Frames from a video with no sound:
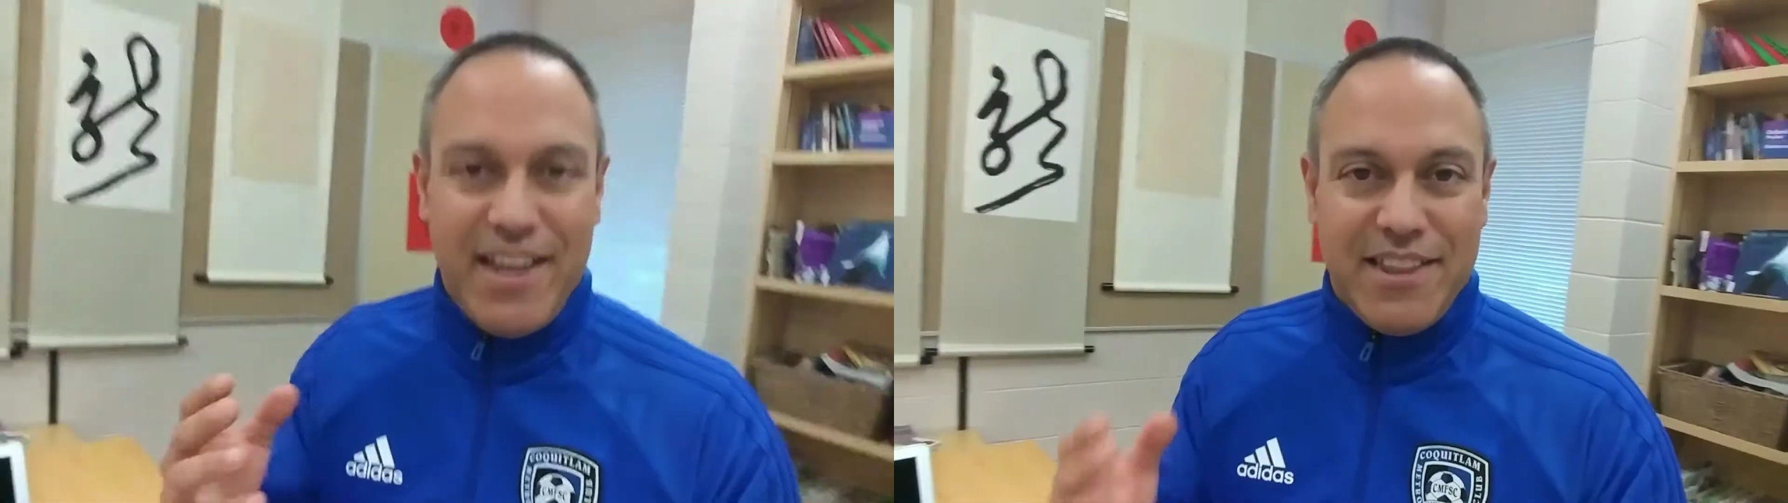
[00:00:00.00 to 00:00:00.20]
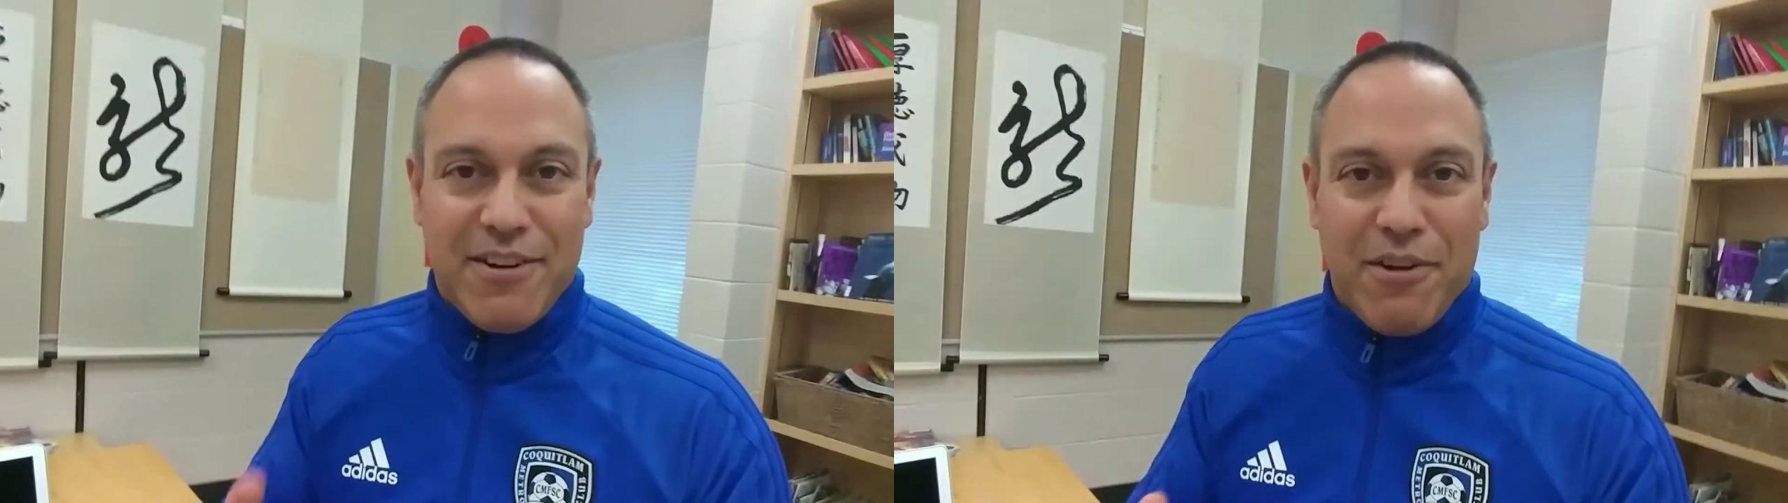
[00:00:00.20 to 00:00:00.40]

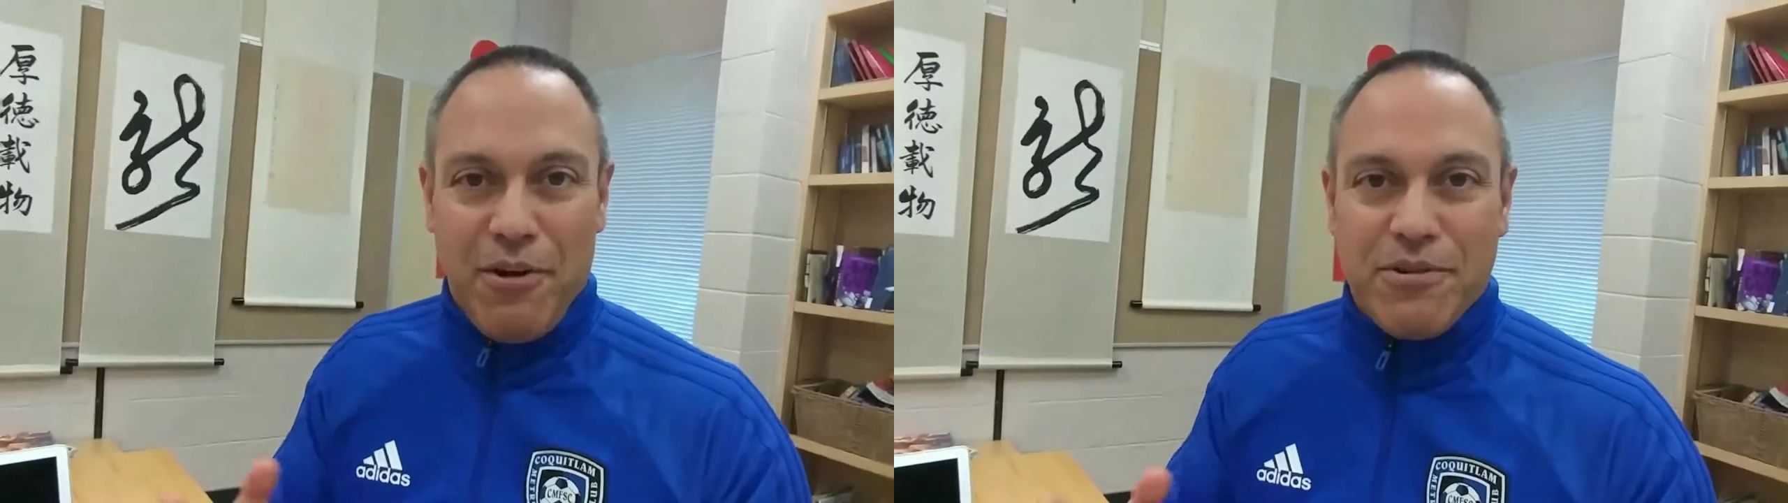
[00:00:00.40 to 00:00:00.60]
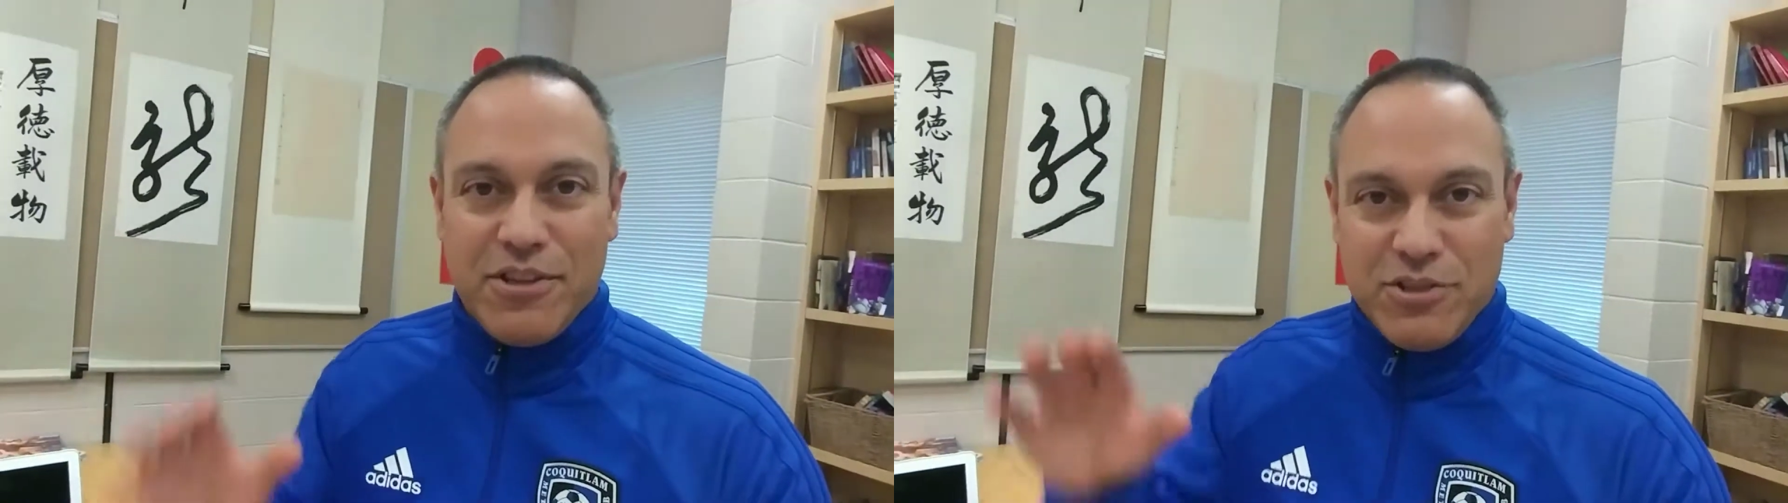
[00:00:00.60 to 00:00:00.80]
their
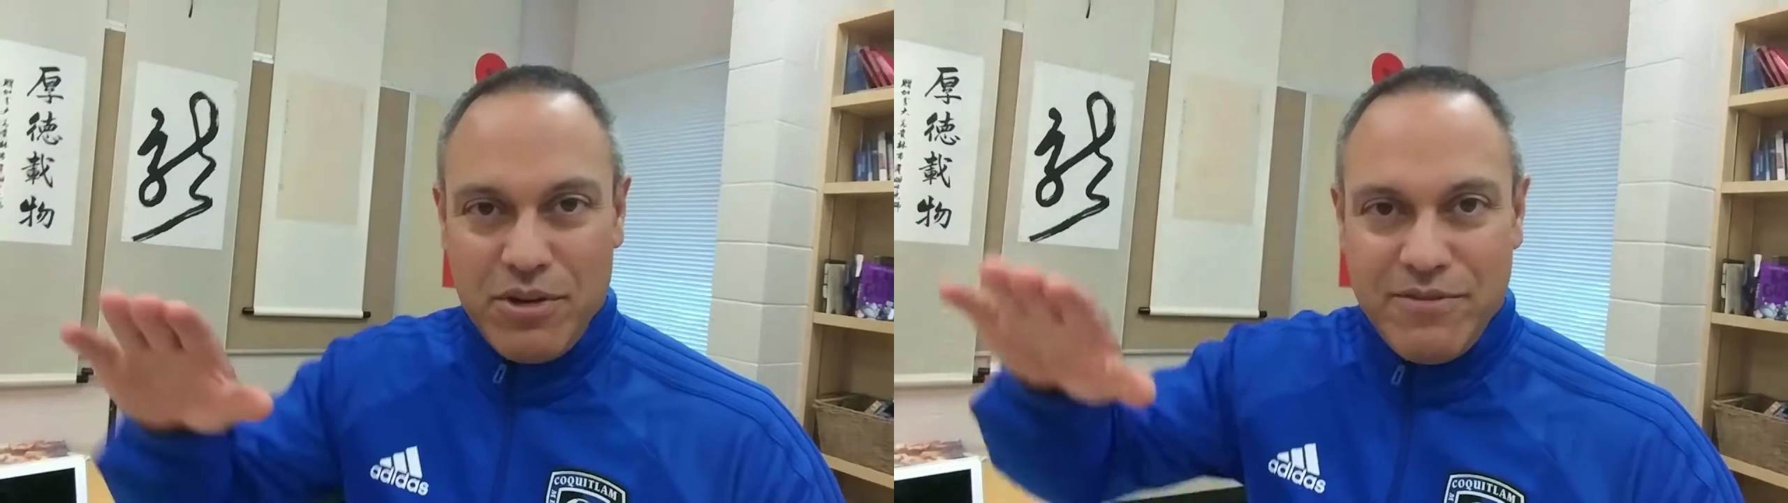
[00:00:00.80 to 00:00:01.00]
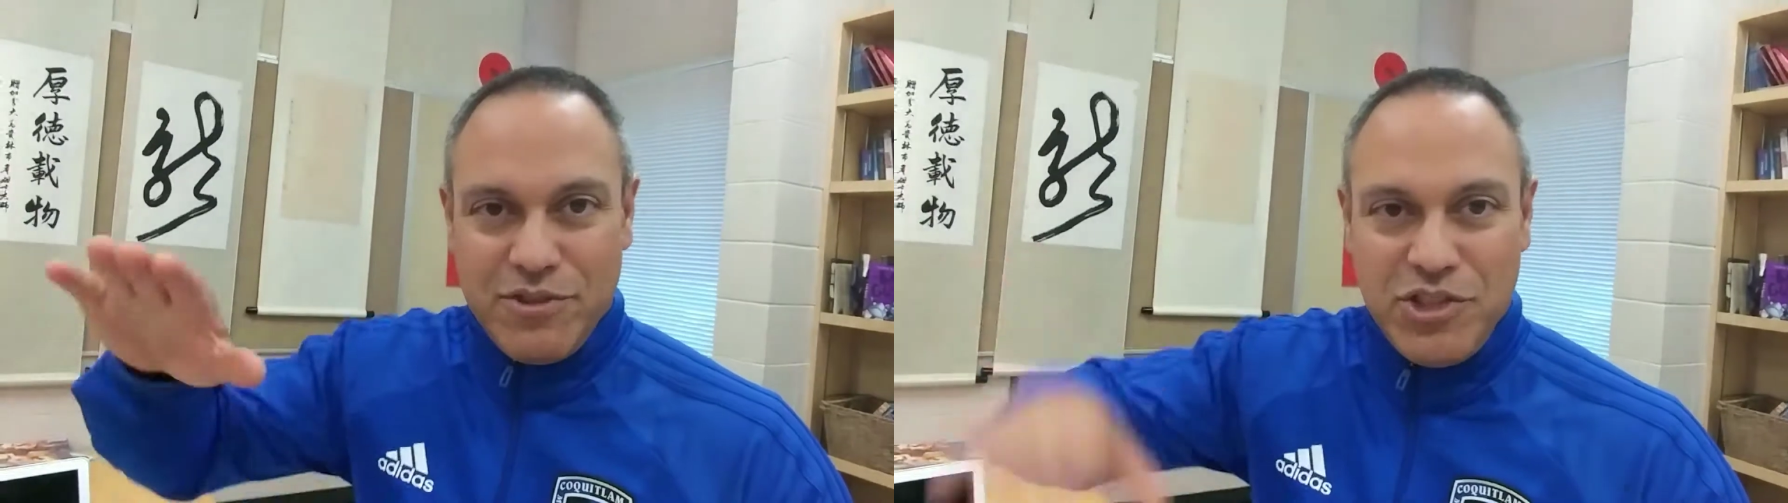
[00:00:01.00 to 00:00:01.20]
own sort
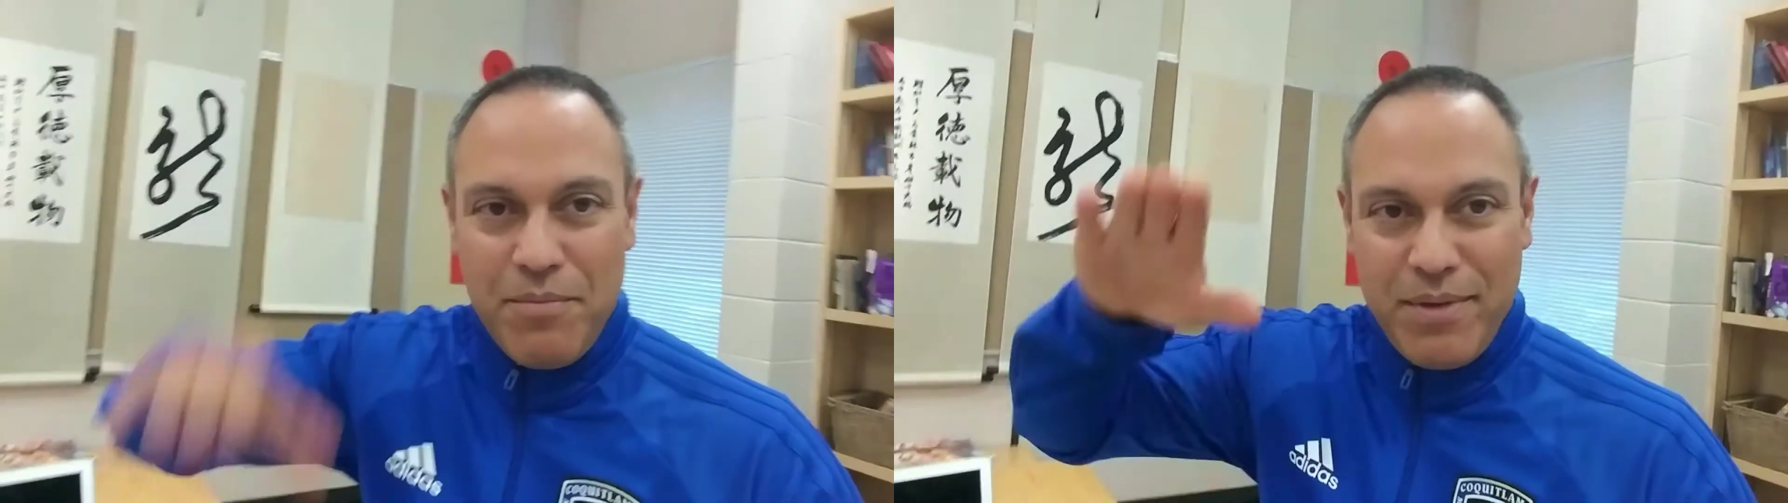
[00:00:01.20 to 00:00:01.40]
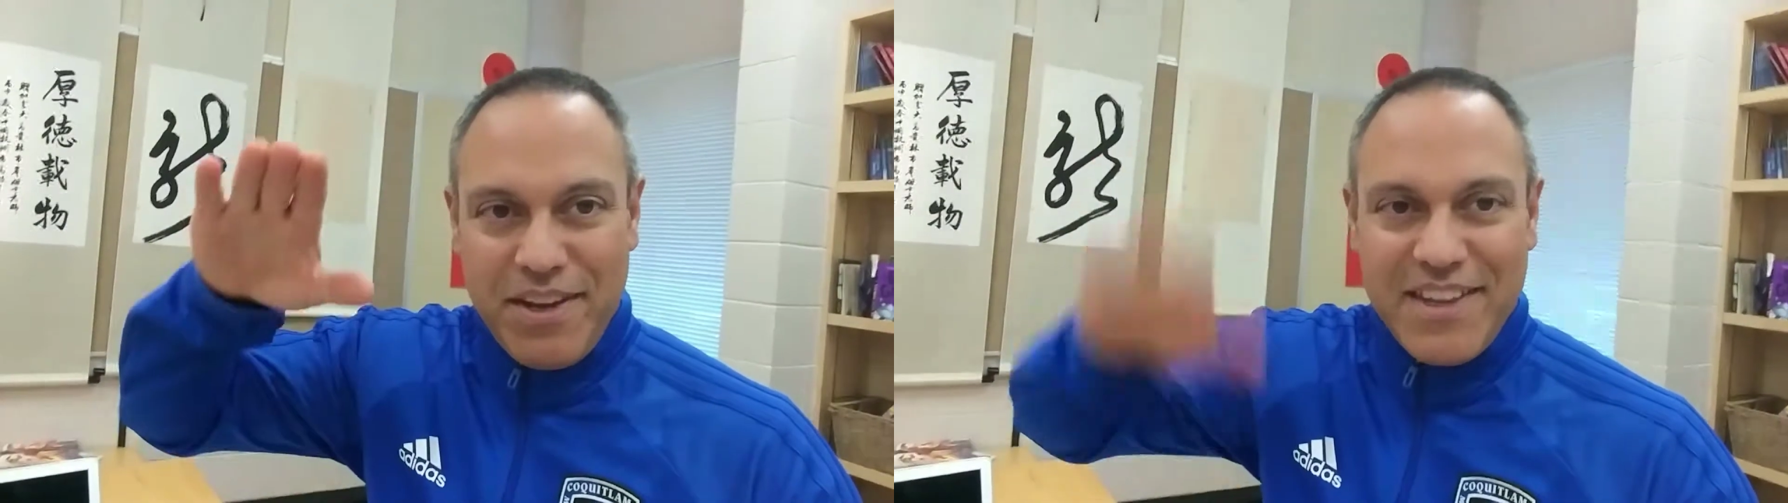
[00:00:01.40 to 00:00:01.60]
of
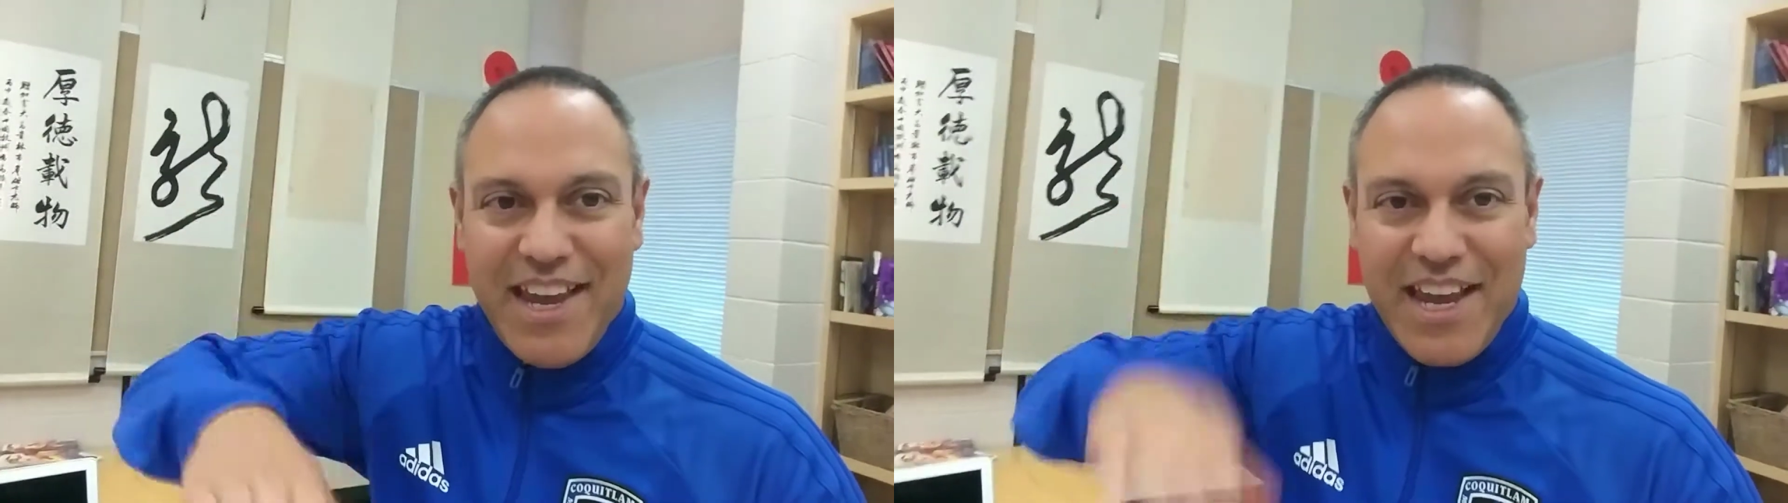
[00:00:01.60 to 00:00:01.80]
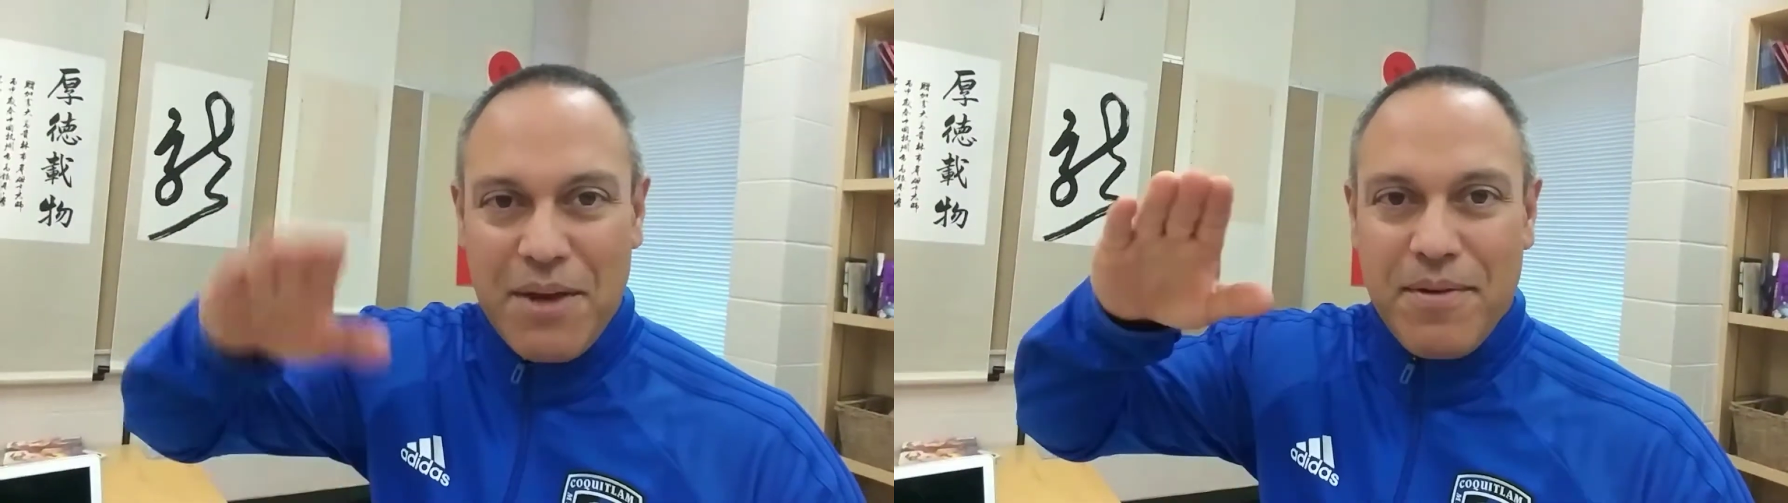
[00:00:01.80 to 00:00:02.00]
jumping
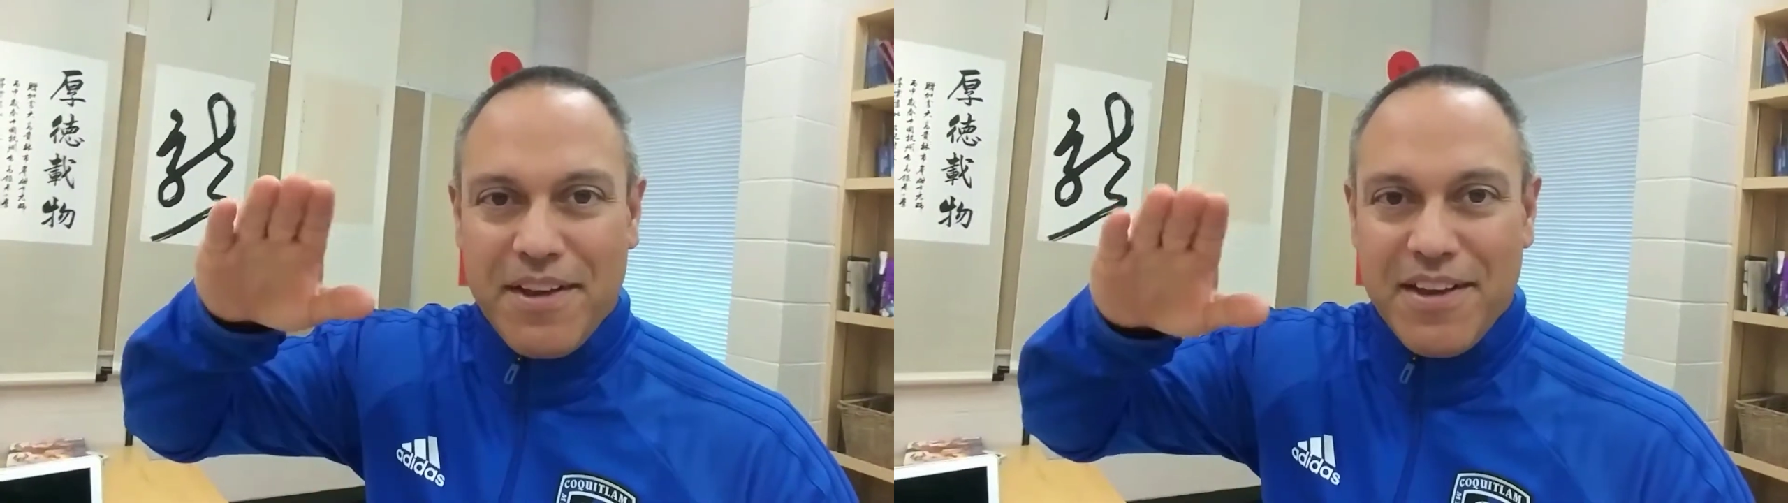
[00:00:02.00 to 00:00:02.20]
game